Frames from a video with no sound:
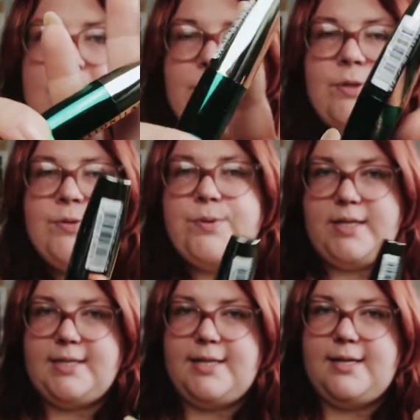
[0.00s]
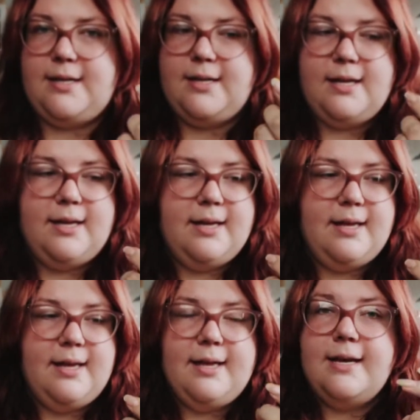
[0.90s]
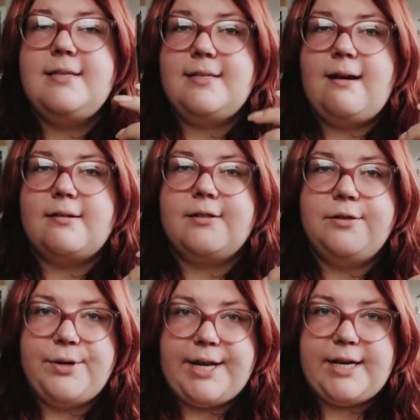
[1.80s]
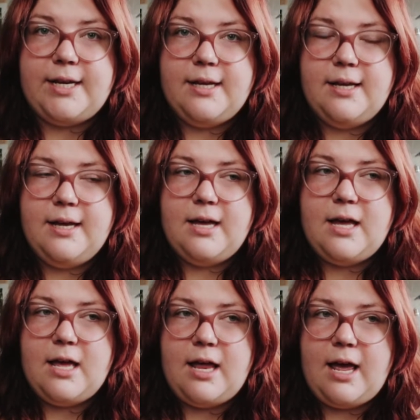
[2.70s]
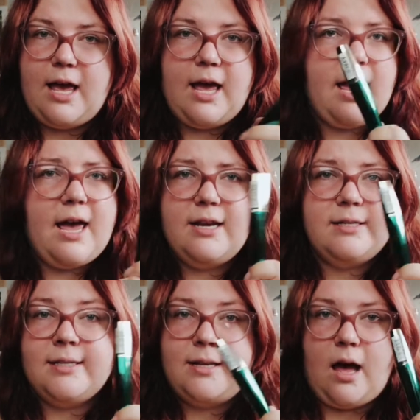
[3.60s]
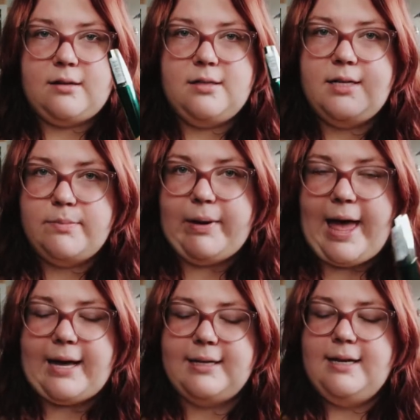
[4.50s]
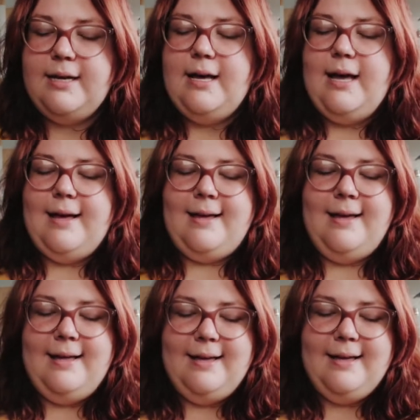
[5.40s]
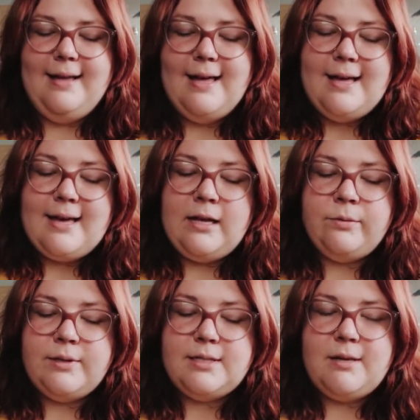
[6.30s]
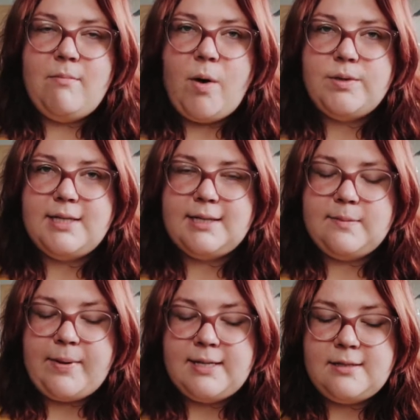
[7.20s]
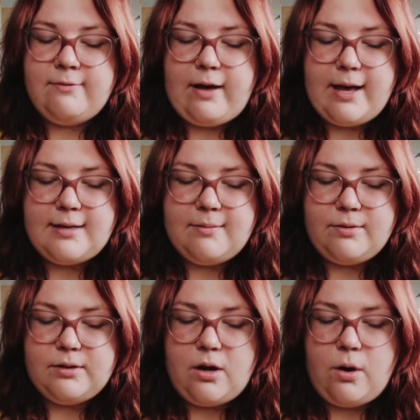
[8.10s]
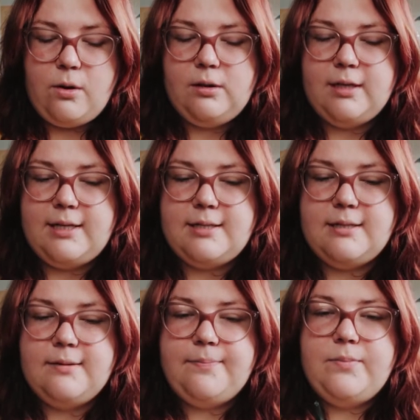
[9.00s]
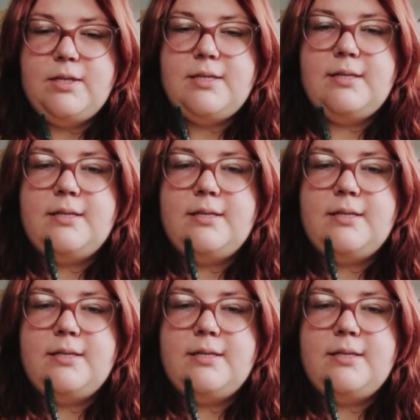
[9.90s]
it was written, it's dark green, and it's not, it's black. It was the most expensive item on the whole list. This